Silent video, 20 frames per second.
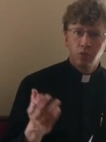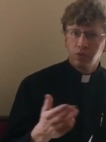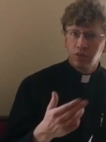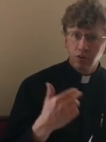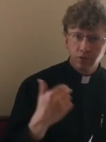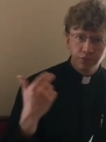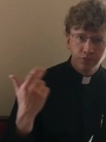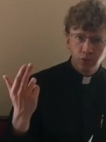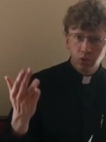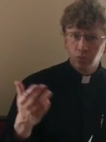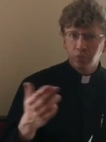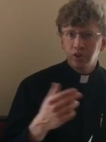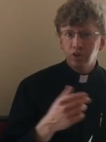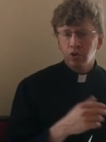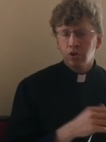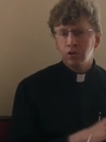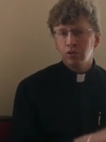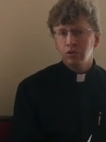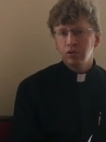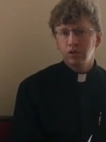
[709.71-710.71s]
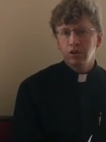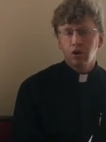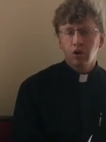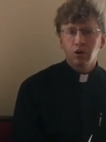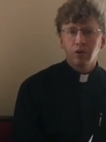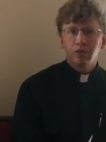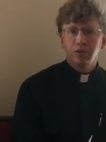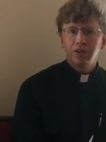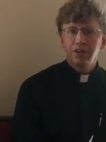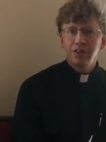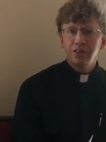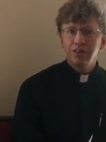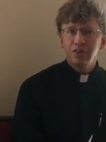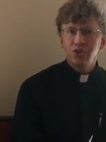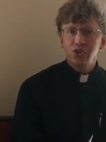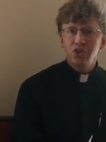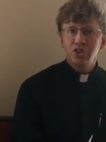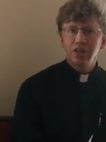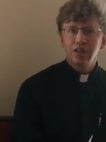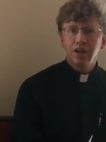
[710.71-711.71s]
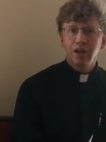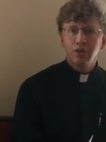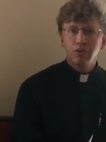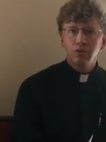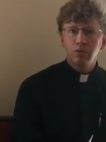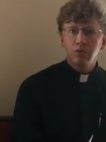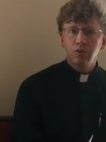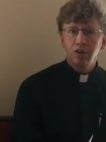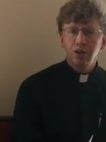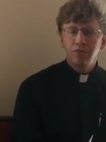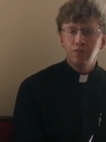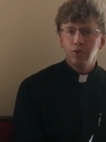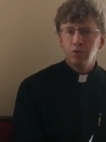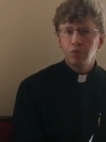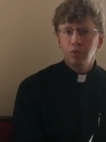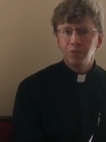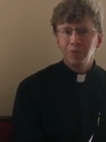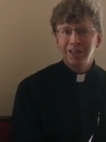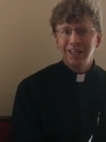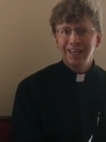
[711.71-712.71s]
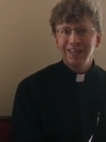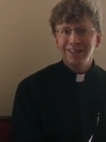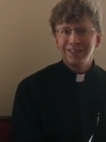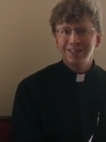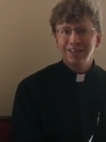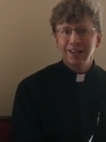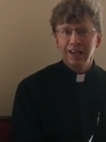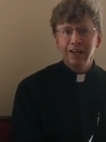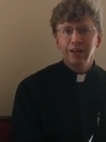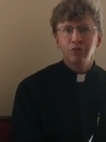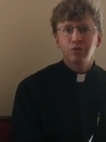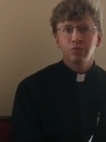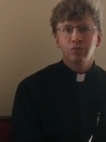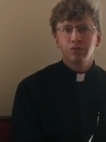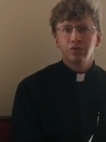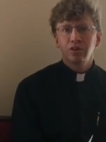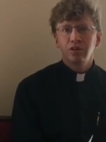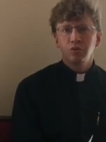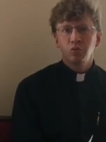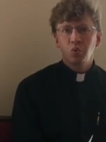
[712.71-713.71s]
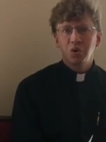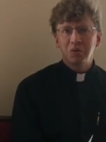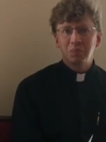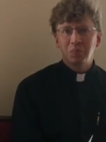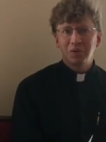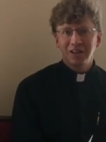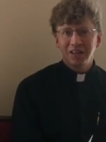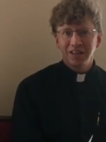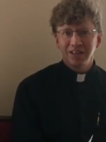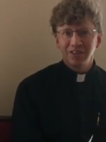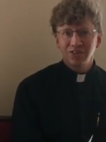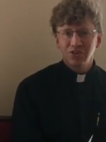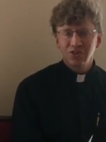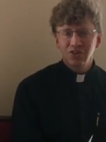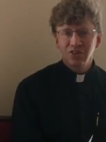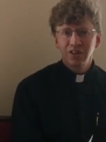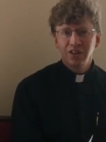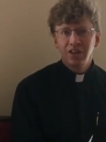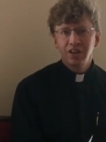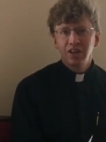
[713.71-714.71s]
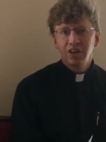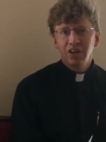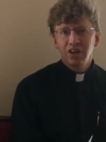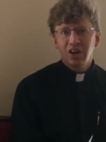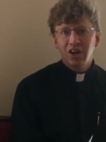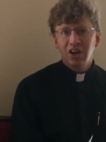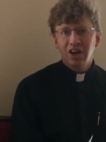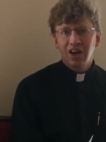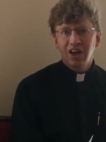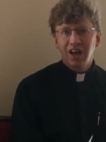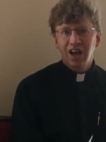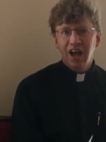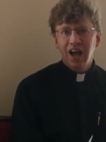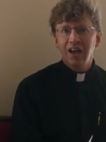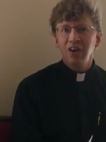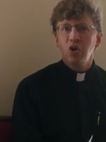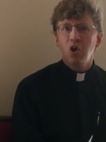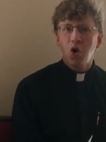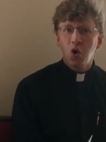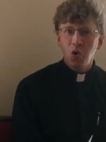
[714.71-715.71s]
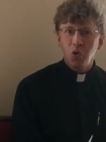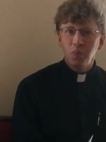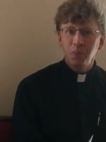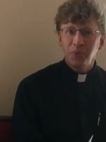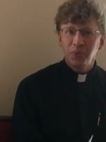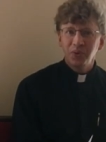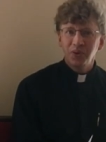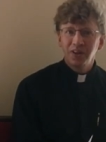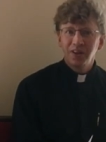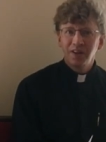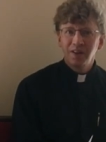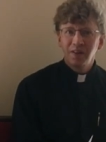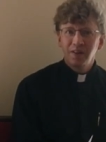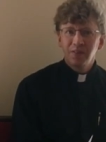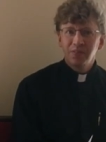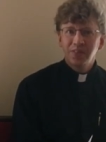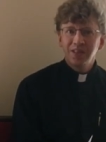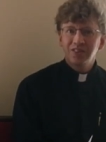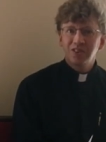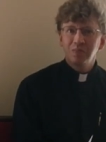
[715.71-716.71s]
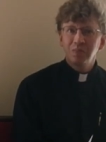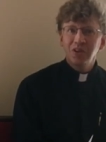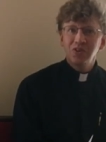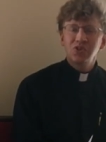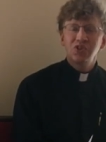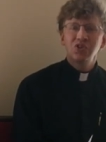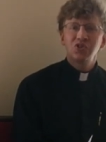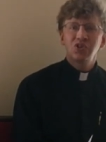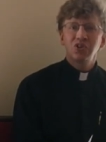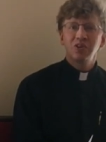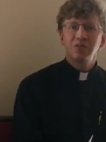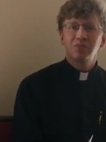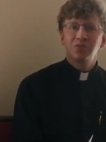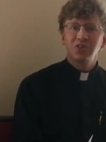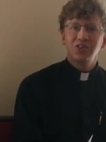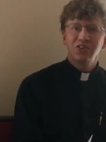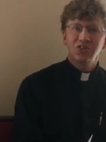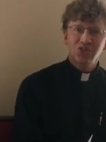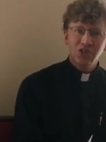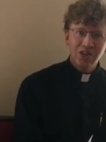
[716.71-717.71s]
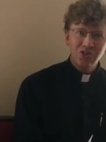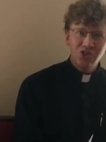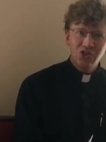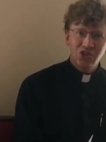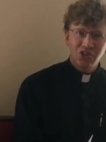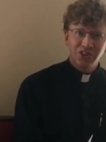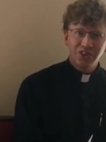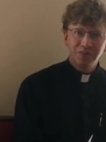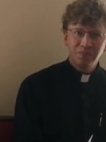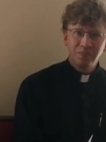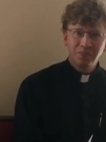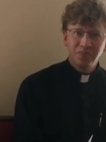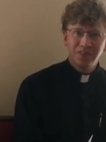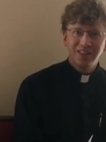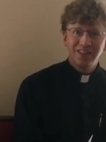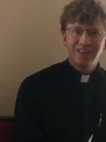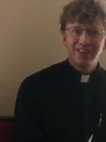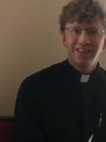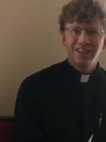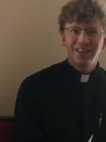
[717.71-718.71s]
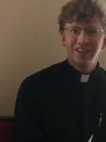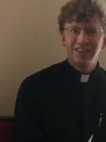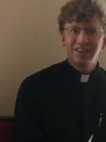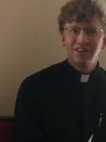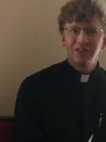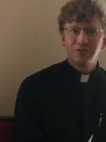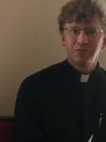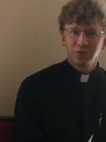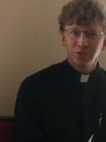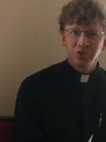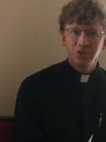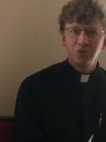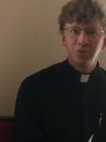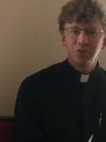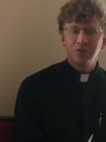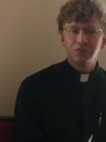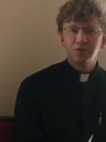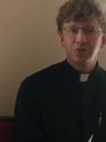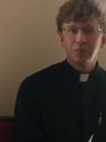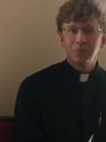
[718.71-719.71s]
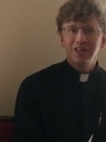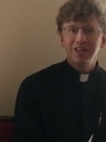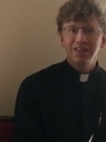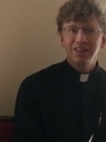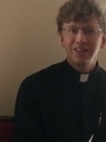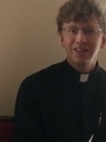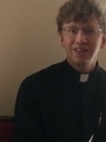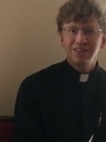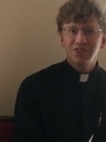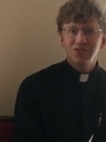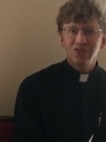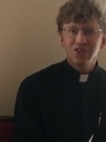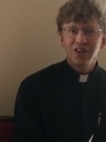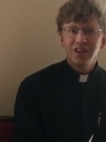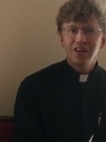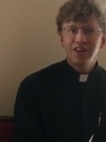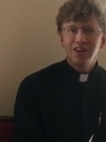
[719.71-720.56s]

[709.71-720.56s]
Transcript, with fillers: therefore we all are in this together, even when we can't gather in one place. Uh, I hope that the message of the ascension for you and for me is